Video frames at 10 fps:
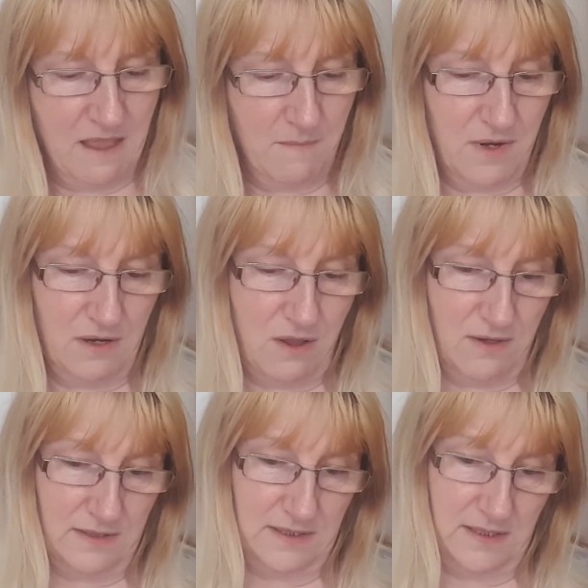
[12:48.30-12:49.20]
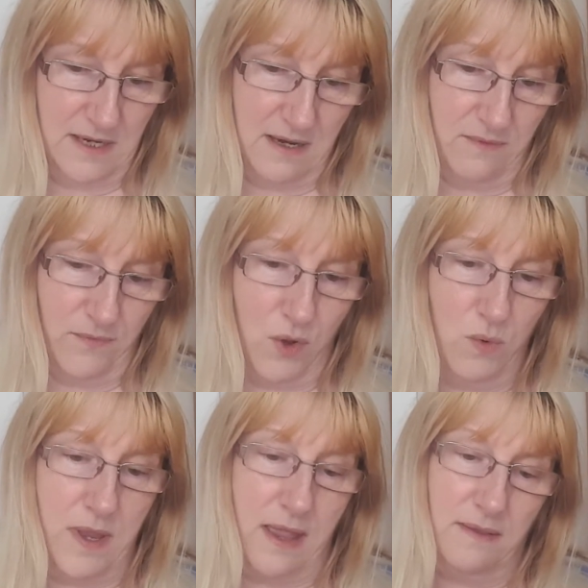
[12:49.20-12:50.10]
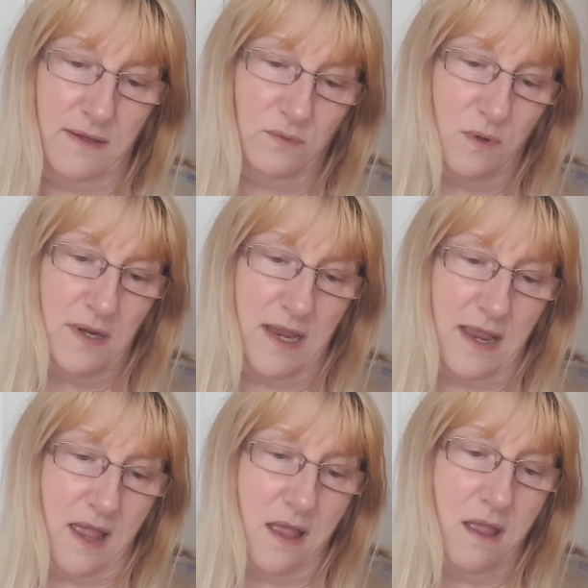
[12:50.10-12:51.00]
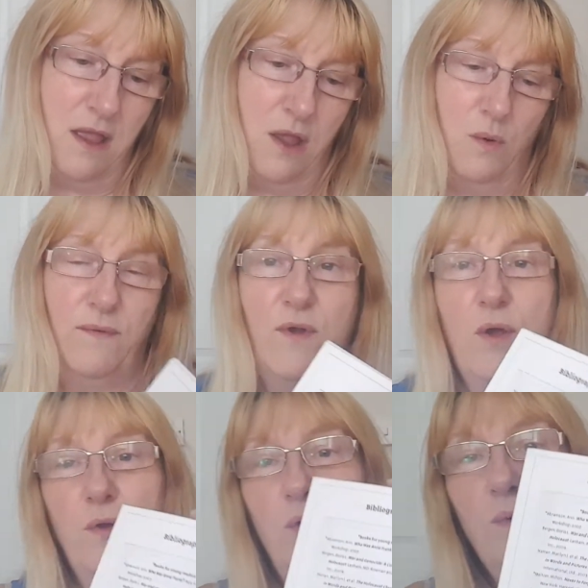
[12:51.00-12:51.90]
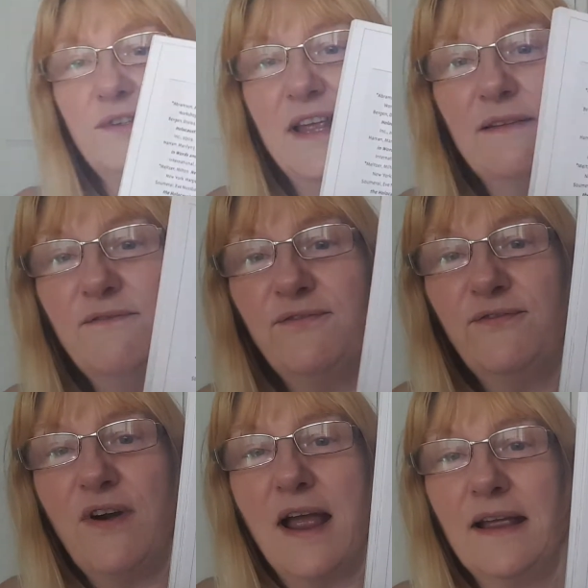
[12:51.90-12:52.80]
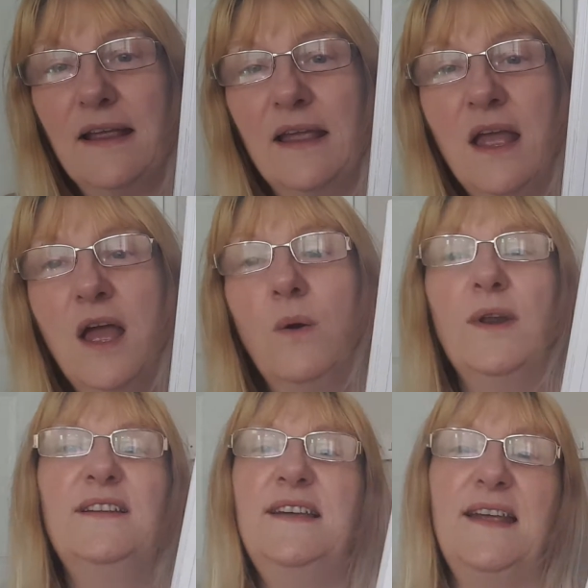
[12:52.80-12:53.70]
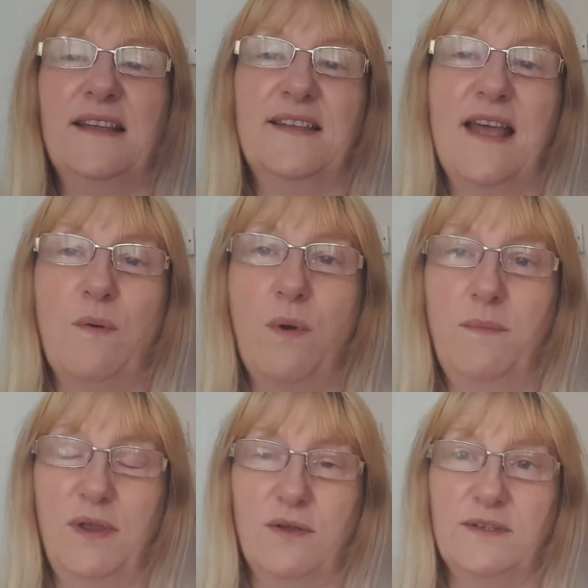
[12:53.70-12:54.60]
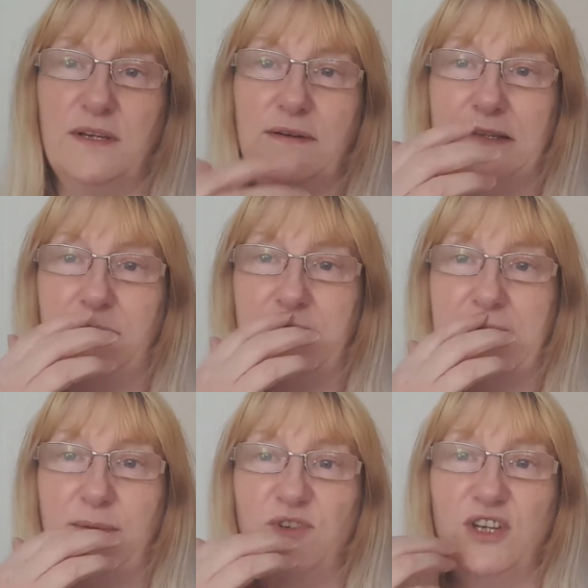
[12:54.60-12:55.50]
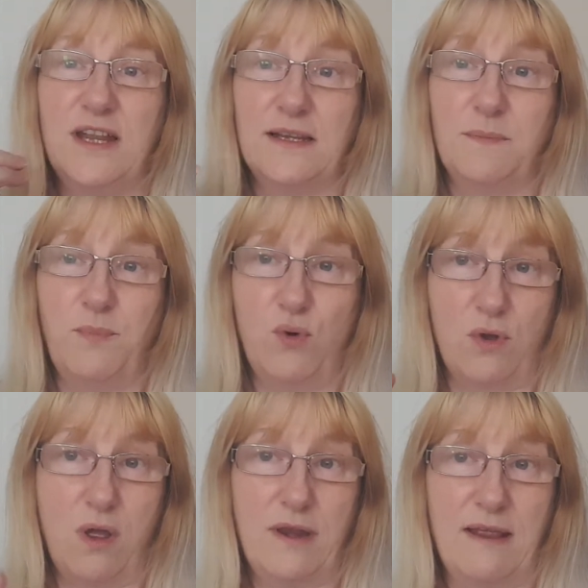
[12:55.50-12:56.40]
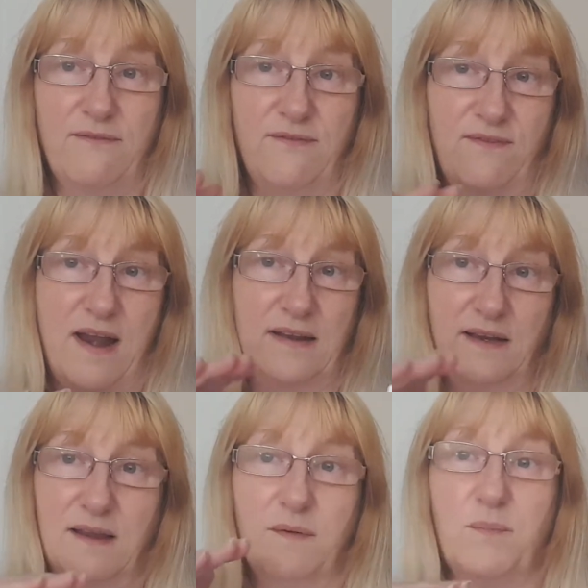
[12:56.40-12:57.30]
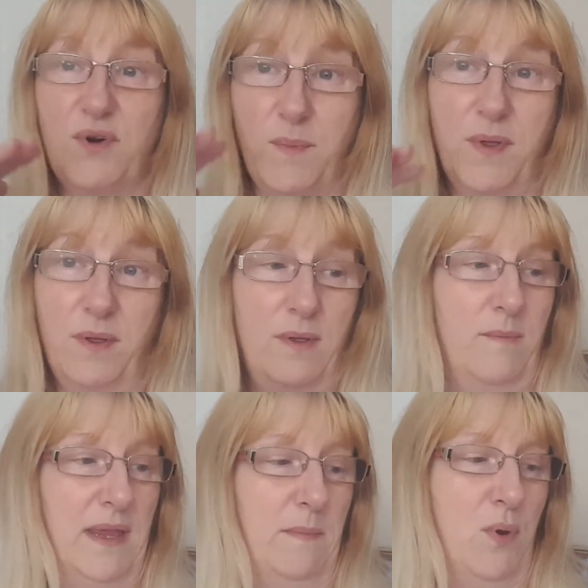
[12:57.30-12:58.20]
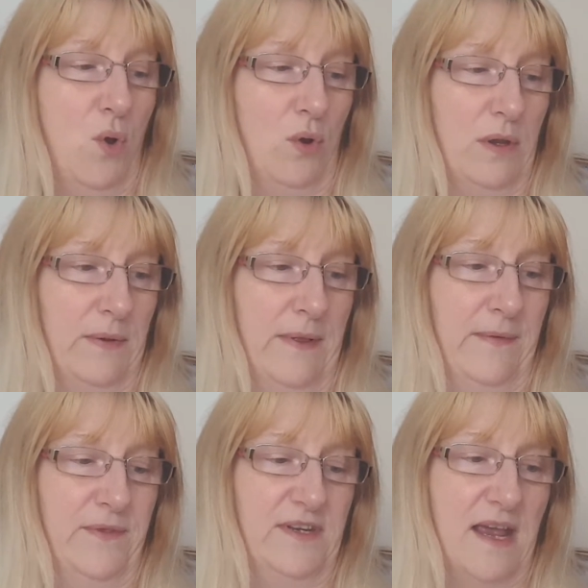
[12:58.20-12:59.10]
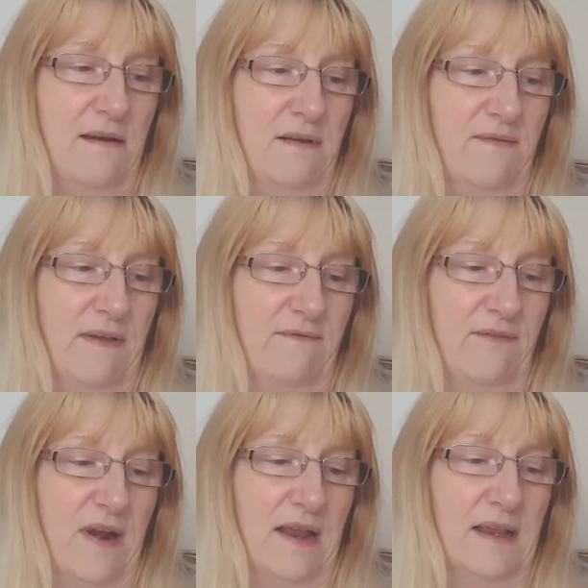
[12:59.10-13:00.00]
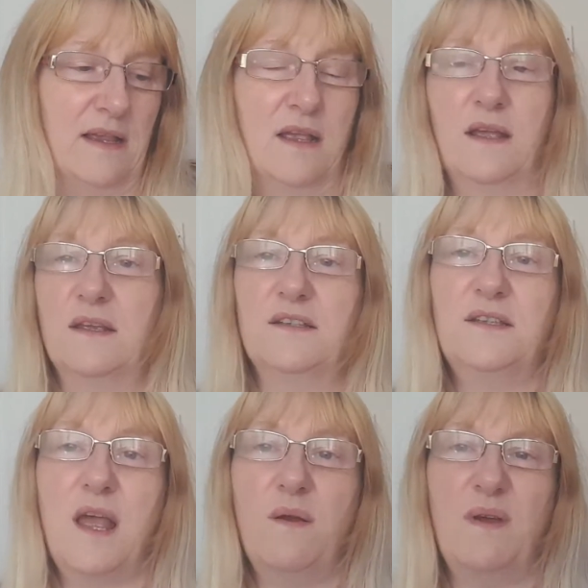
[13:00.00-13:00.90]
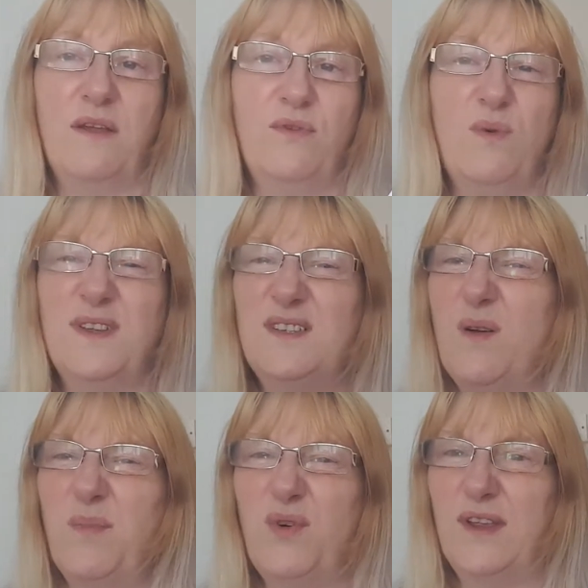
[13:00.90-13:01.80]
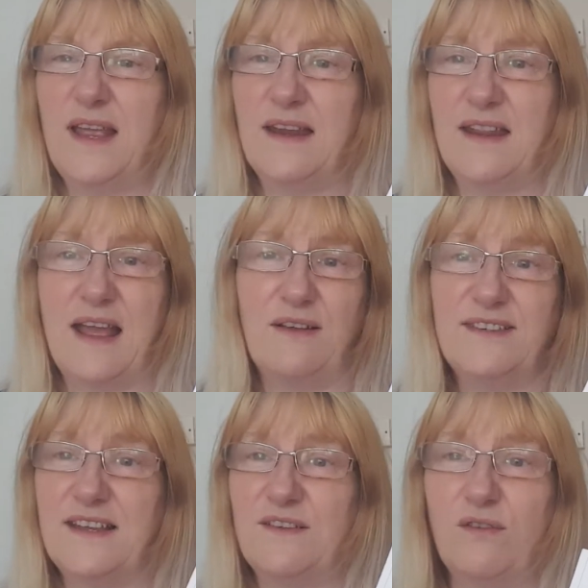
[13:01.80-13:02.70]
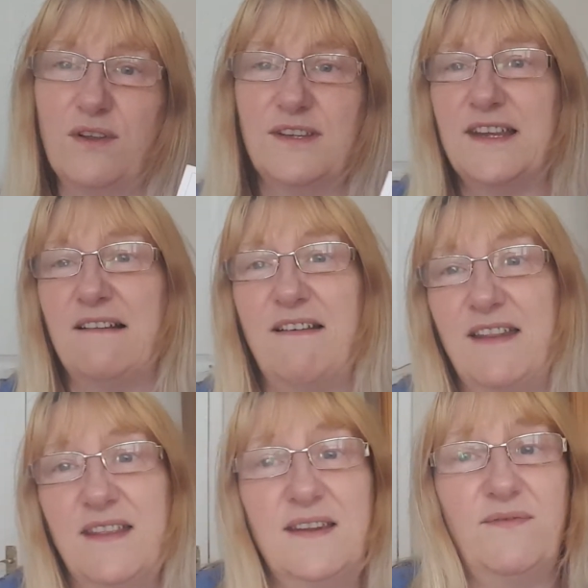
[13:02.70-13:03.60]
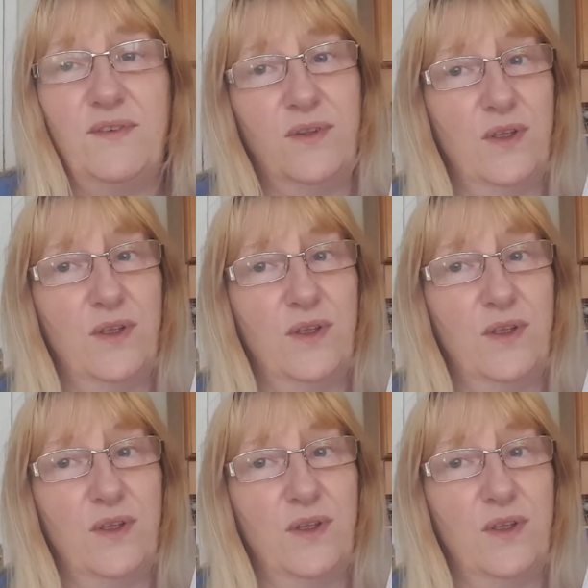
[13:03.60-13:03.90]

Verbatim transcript: But I can't see. Oh yeah, there's one here. We've got Who Was Anne Frank. Well, I didn't get to that one because at Christmas time she'd had a book on Anne Frank, a proper big book, The Diary of Anne Frank. So I thought, well, it's not point getting at that because that's not going to tell anything different